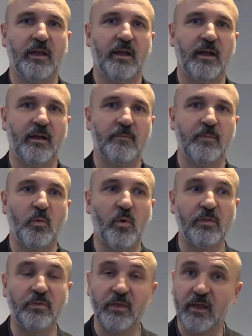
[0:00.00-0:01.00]

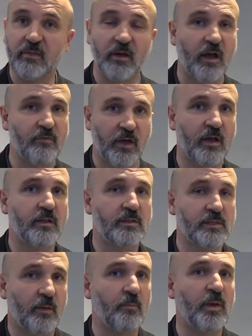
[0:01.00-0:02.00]
One thing that I've heard
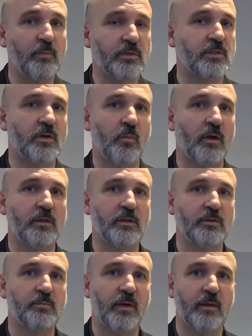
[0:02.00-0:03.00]
some people do at one
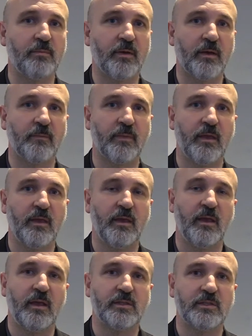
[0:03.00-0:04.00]
newspaper
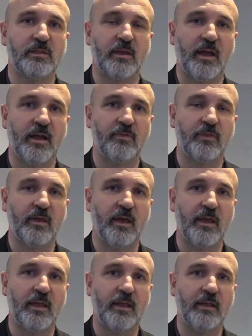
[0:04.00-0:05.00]
is that
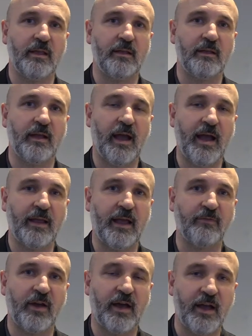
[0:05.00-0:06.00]
they
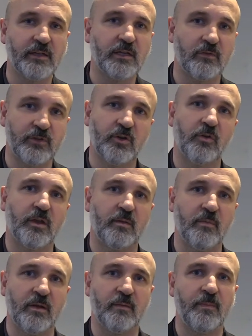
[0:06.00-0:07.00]
have a handover
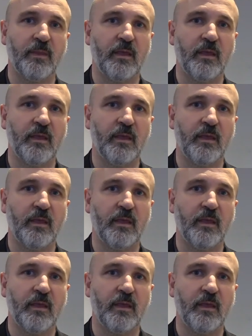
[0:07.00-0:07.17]
document